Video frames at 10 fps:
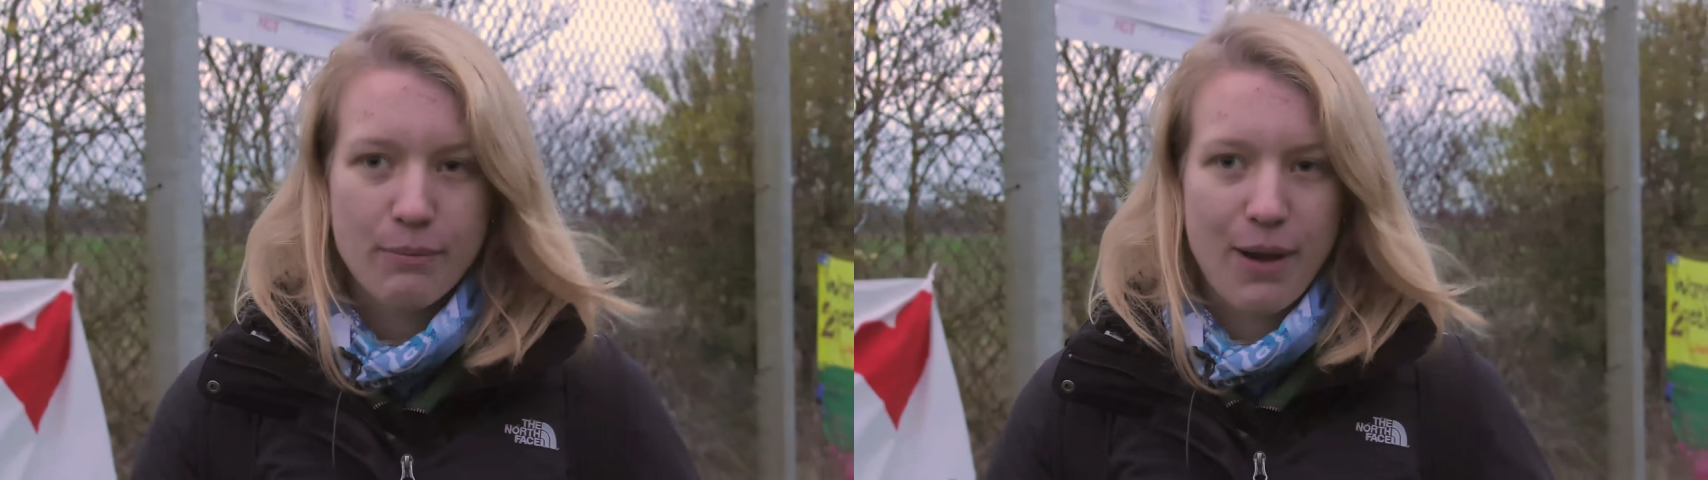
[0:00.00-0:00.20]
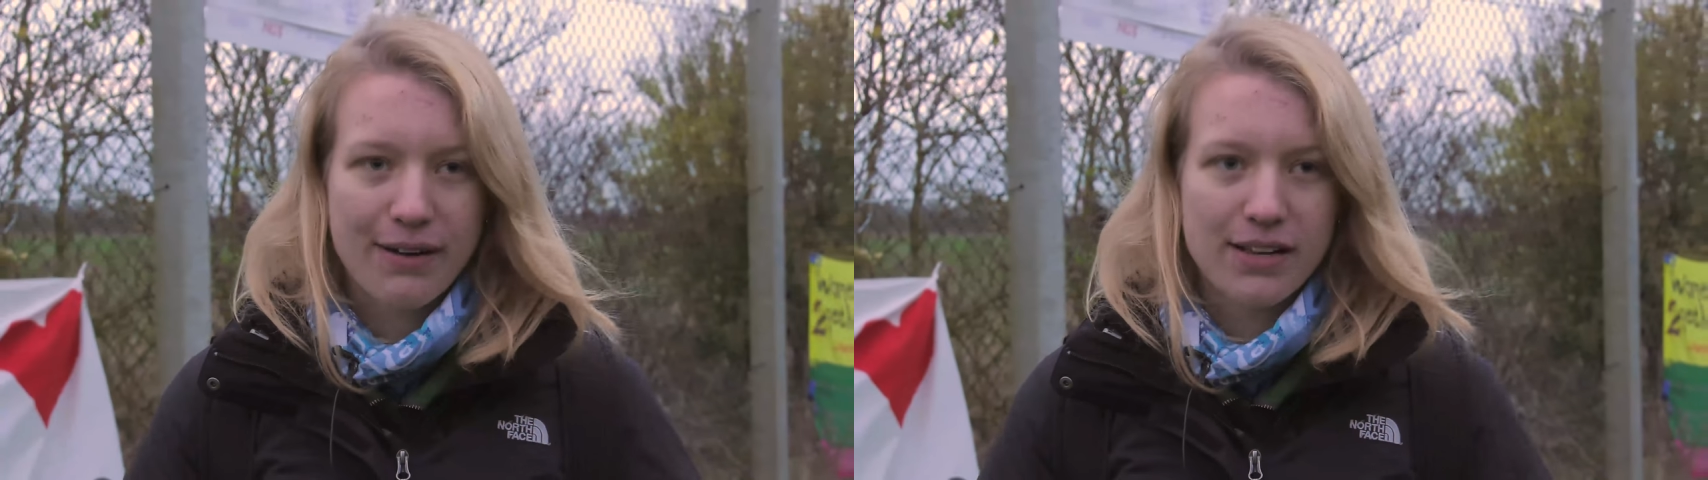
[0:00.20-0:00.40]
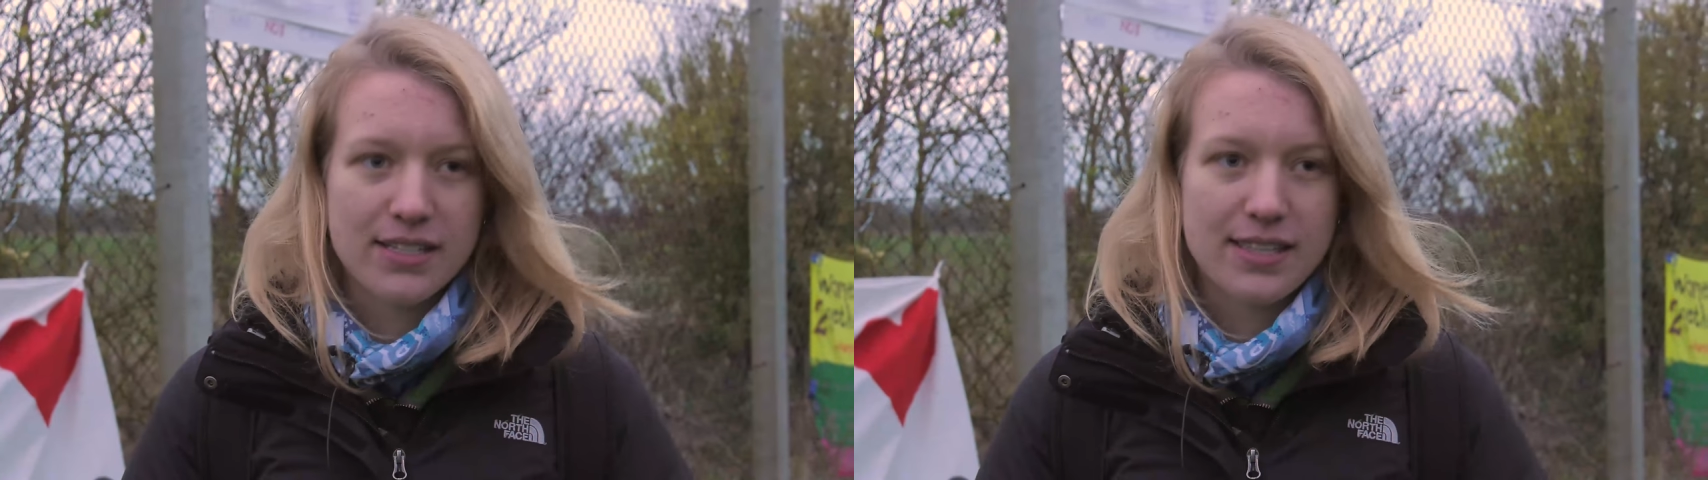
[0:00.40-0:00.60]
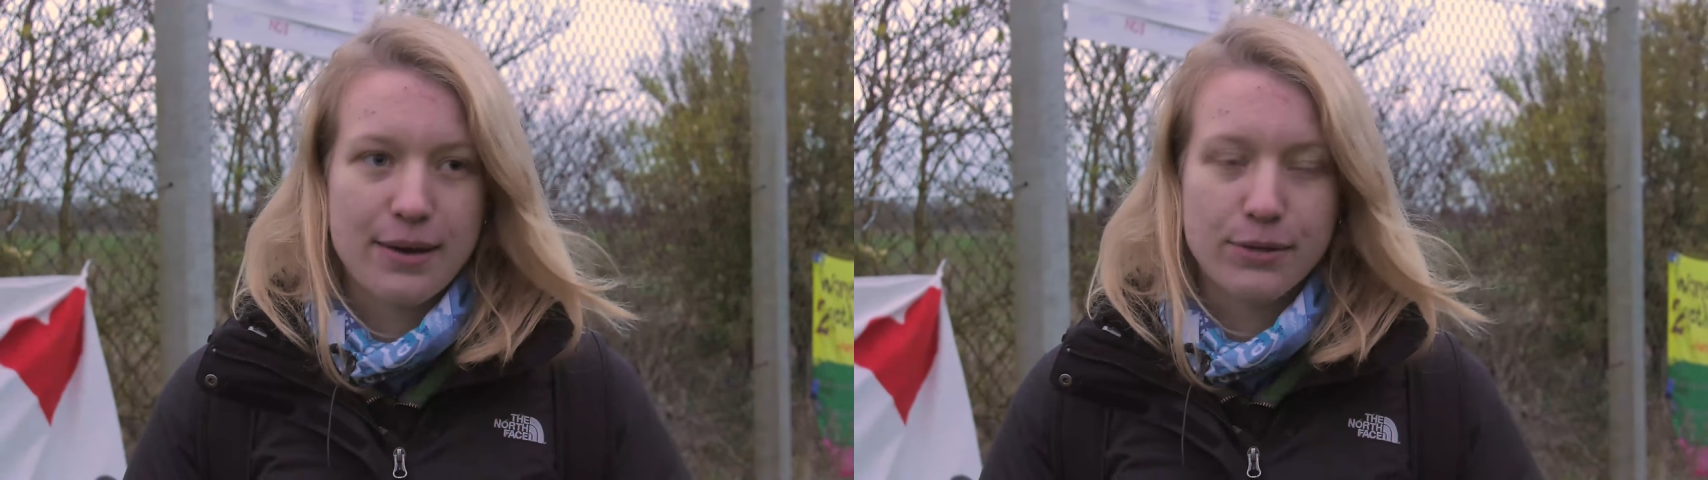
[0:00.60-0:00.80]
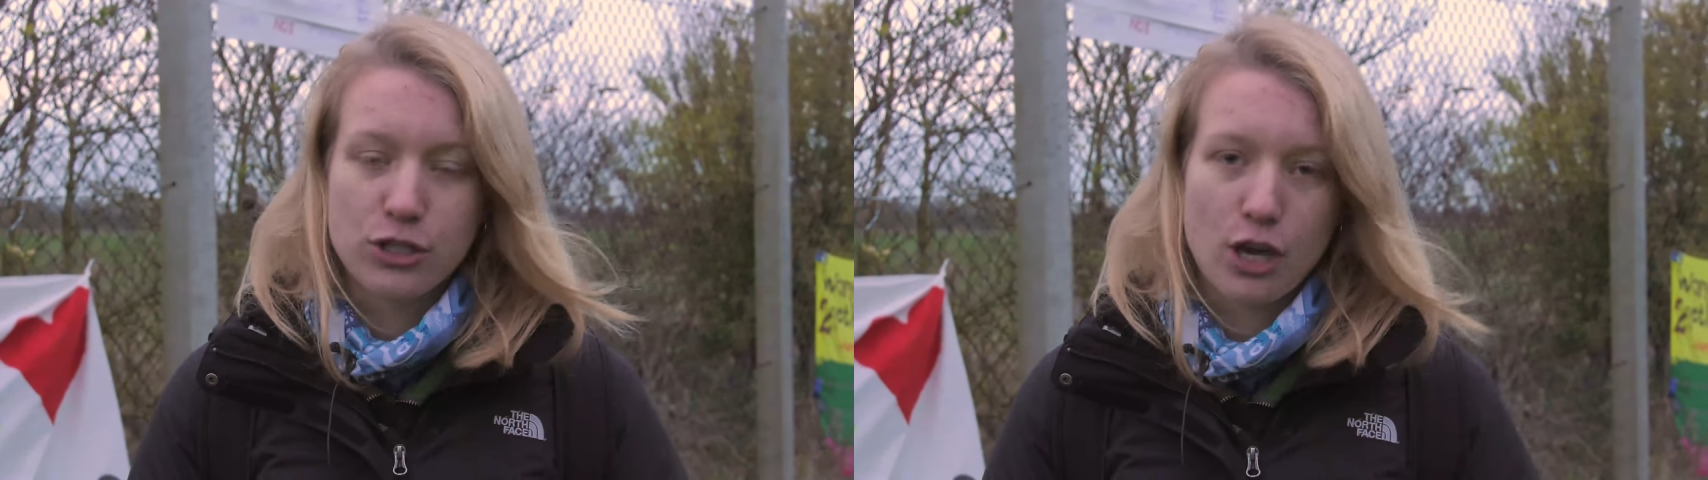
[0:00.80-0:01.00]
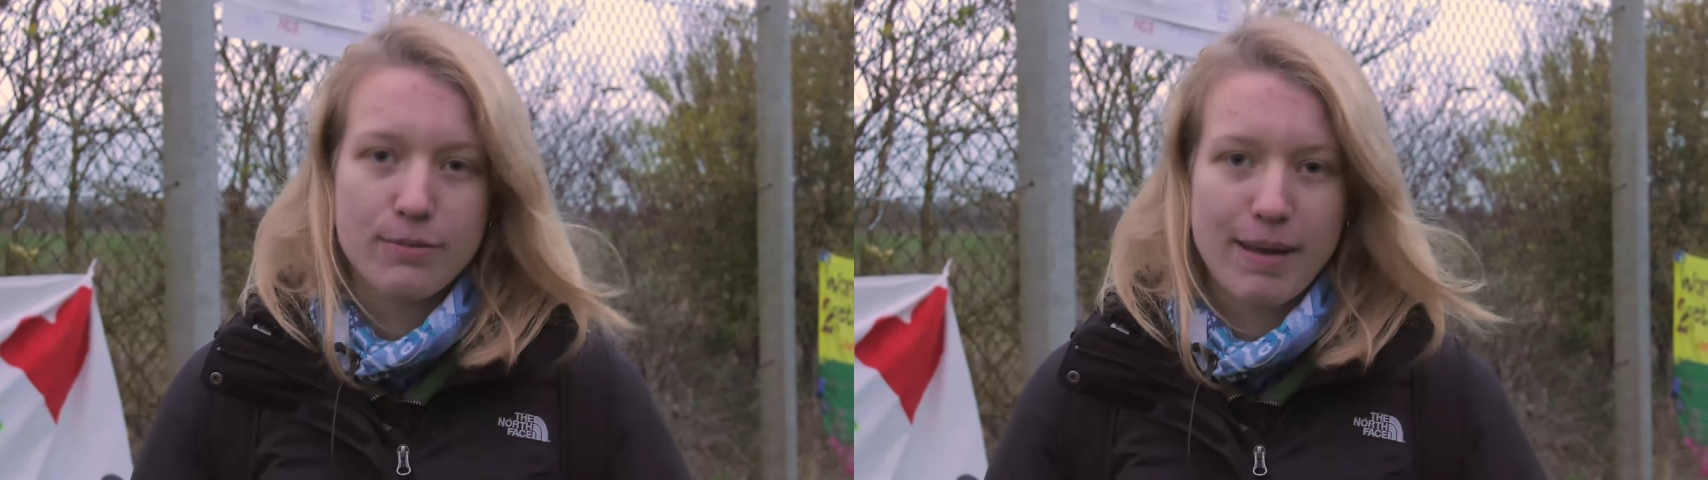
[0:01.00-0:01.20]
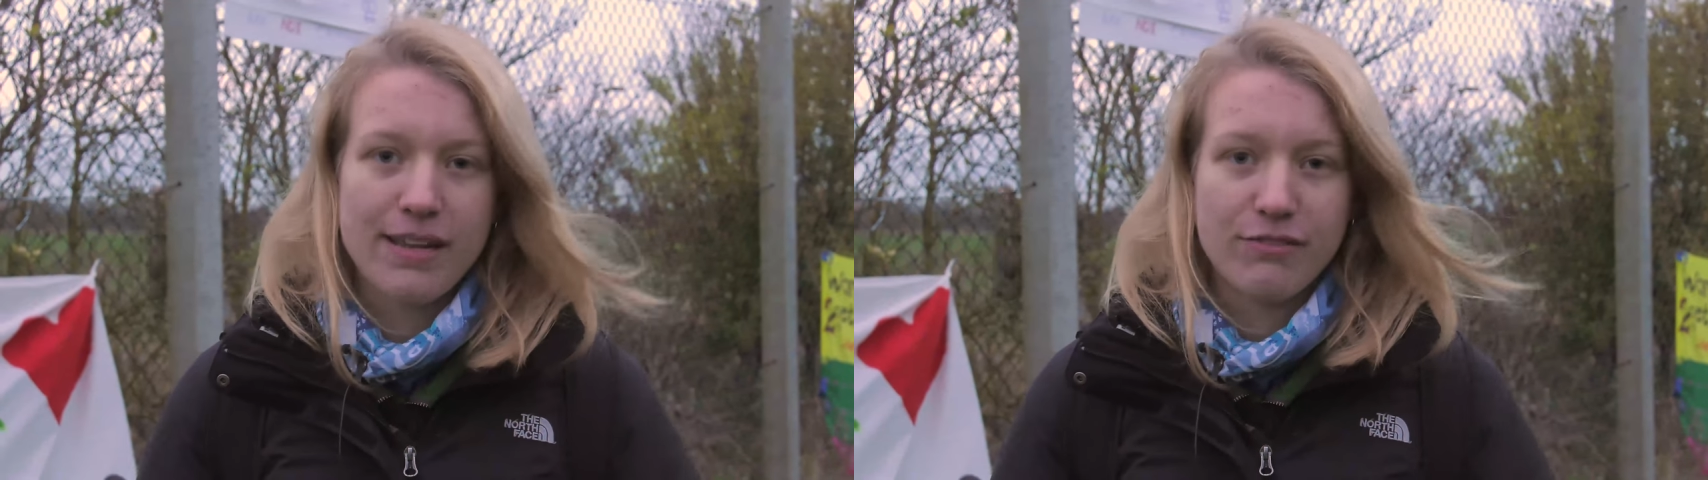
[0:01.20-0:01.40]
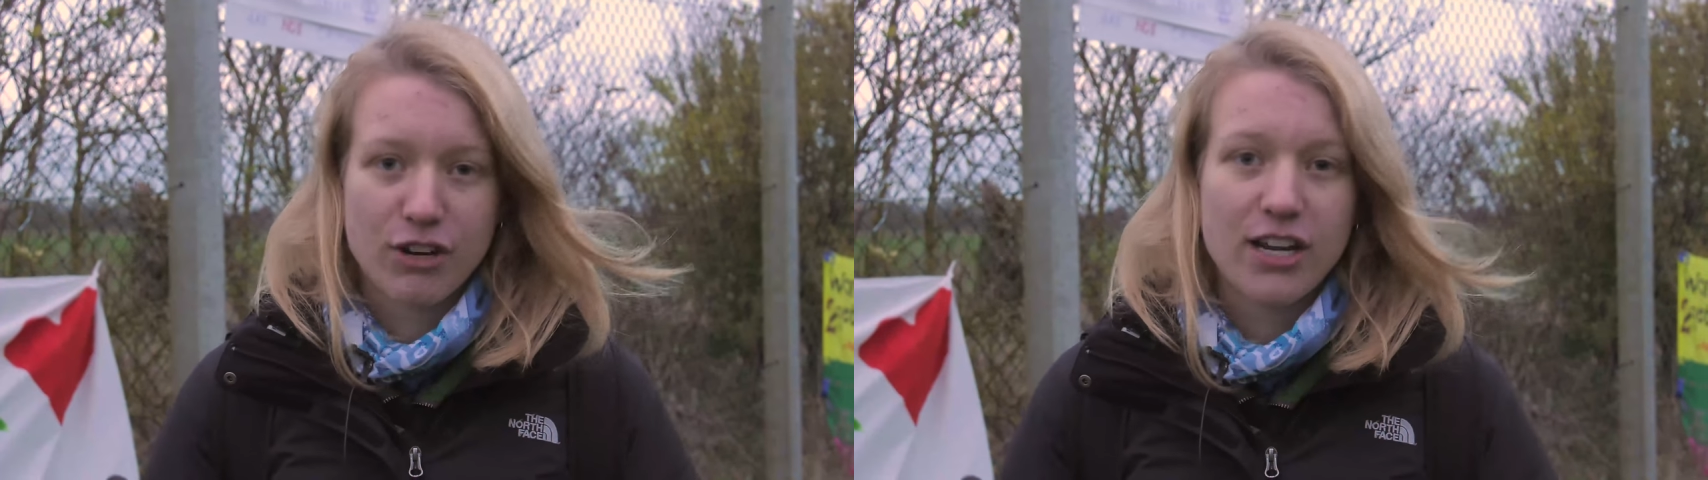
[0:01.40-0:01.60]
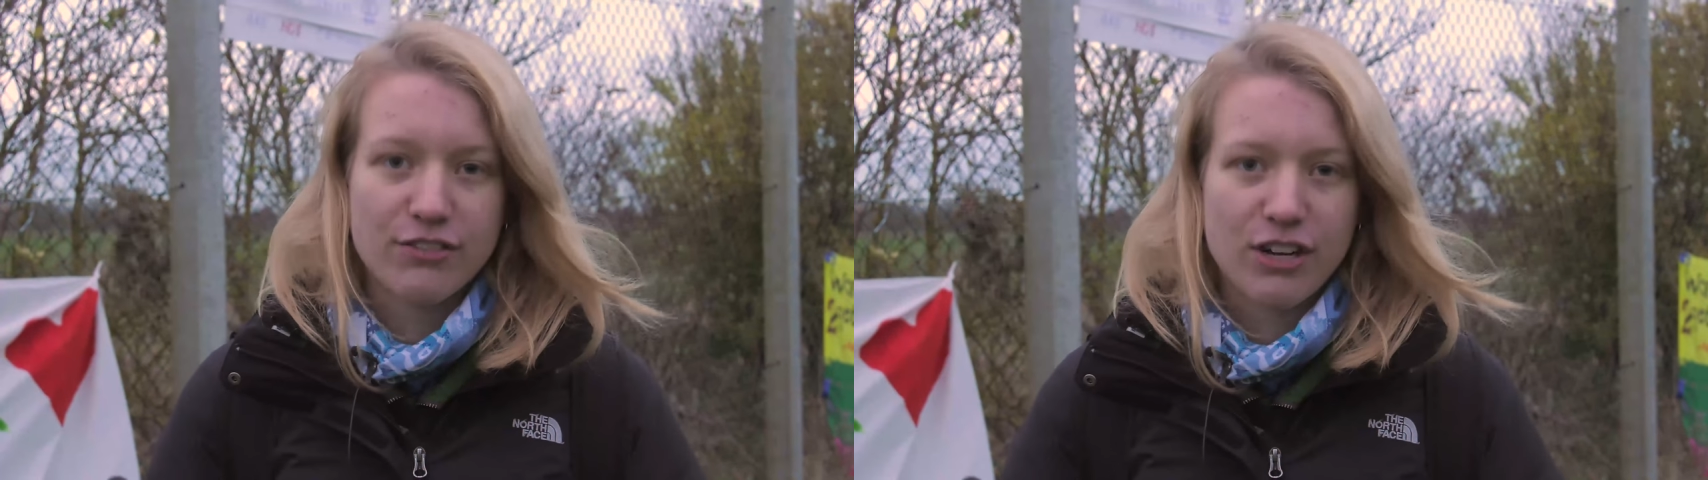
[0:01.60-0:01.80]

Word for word: Whereas there were so many really,